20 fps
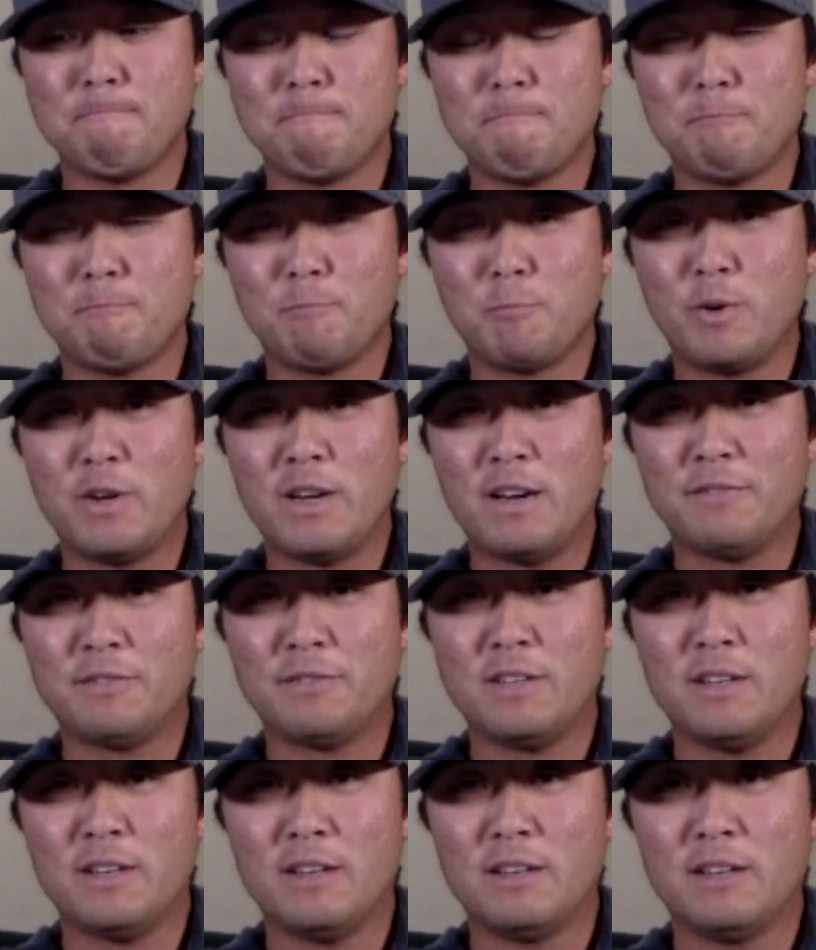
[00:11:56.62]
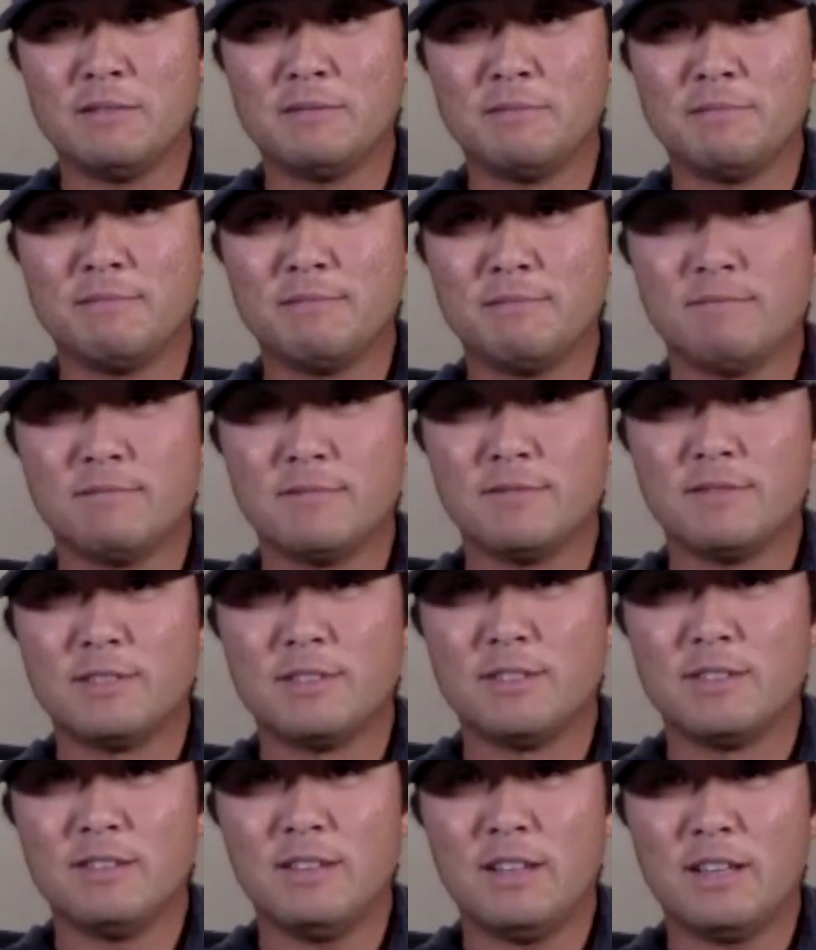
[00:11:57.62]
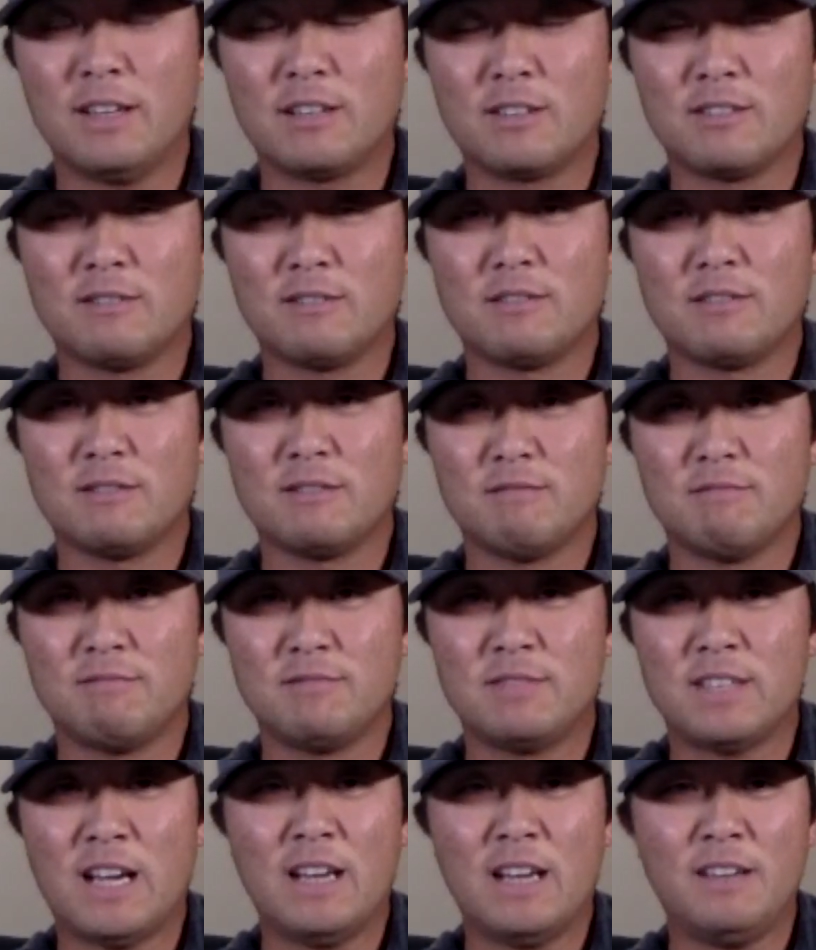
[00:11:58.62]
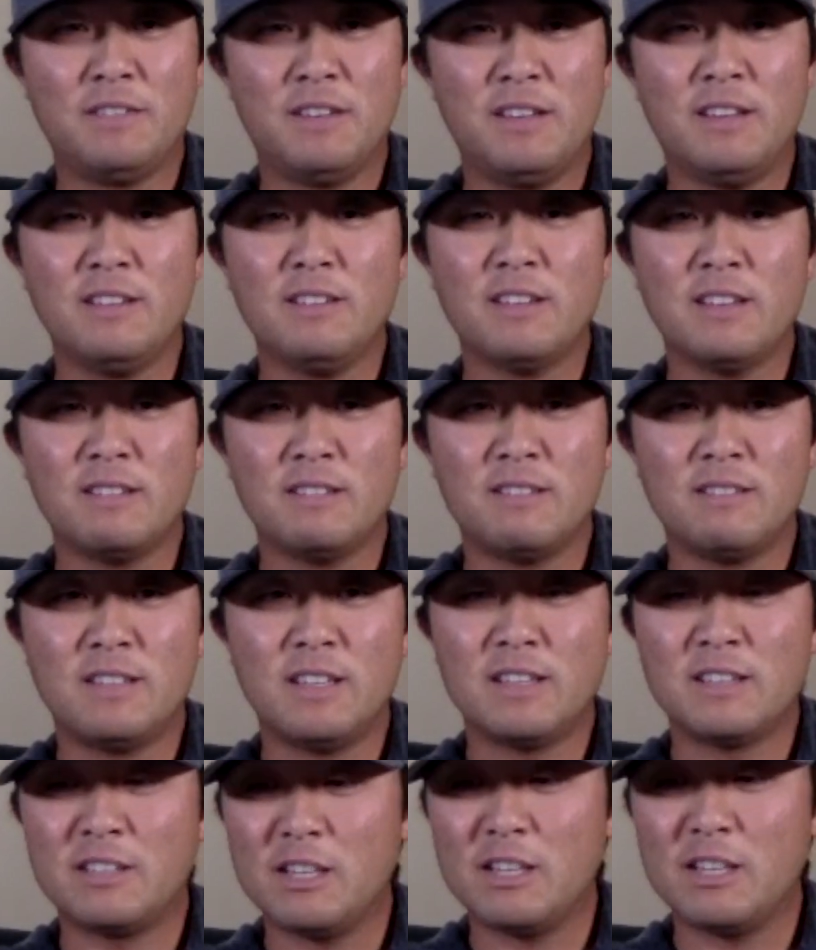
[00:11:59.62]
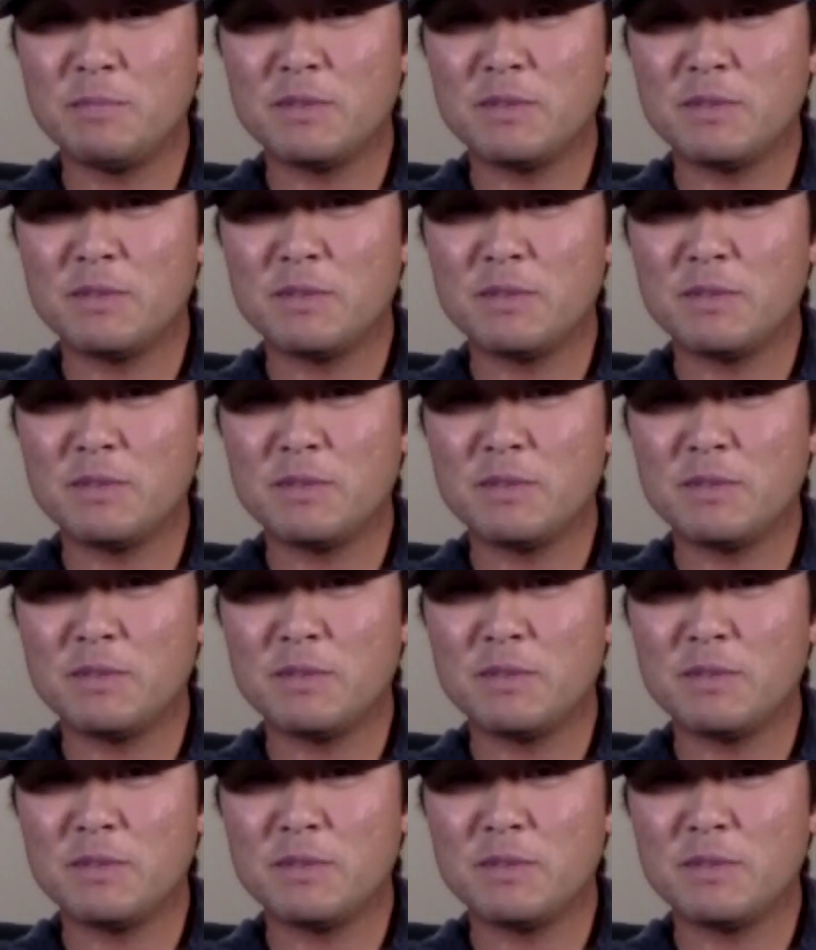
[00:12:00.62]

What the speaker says: we have to, like, dive in and dig deep to